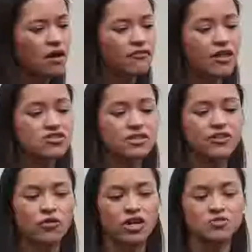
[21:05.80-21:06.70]
Fathers'
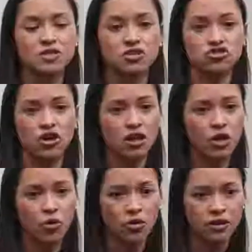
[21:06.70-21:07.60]
living arrangements are
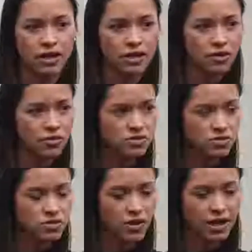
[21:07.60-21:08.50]
strongly correlated with
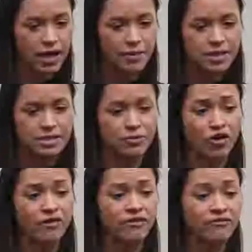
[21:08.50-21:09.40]
socioeconomic and
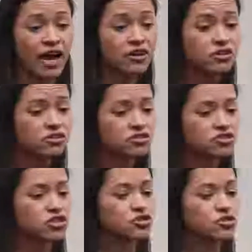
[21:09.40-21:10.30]
demographic factors.
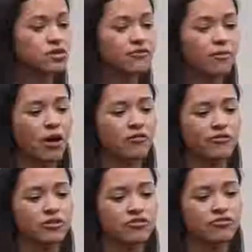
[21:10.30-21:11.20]
Children who live apart
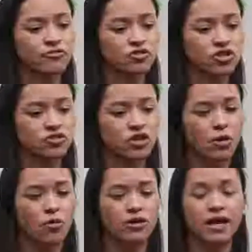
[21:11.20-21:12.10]
from their children
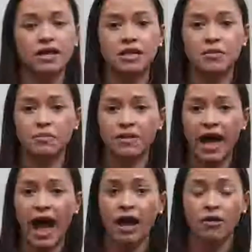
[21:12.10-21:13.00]
are more likely to be
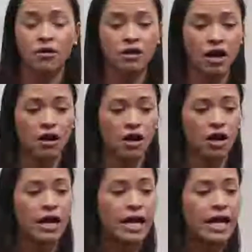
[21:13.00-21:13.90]
black,
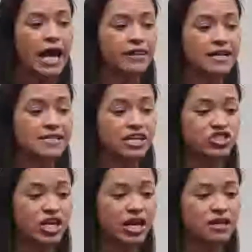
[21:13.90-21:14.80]
younger, and less
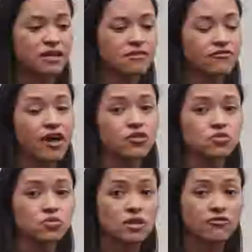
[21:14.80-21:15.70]
educated than
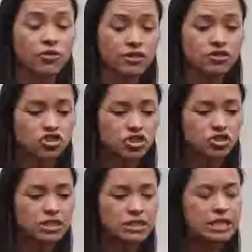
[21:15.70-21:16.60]
fathers who live with their
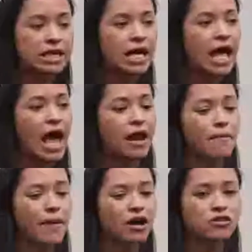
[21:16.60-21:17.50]
children. And
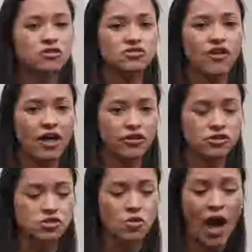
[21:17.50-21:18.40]
among those
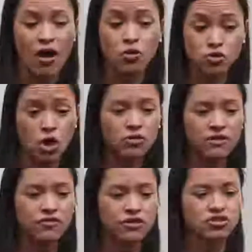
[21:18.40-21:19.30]
fathers who, who don't
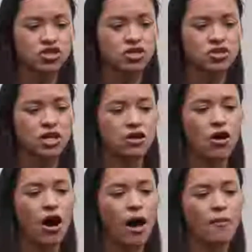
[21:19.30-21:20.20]
live with their children,
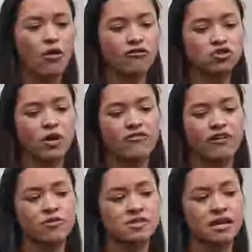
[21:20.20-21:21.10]
um, over
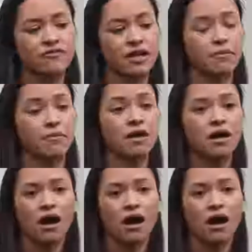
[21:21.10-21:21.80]
25% of them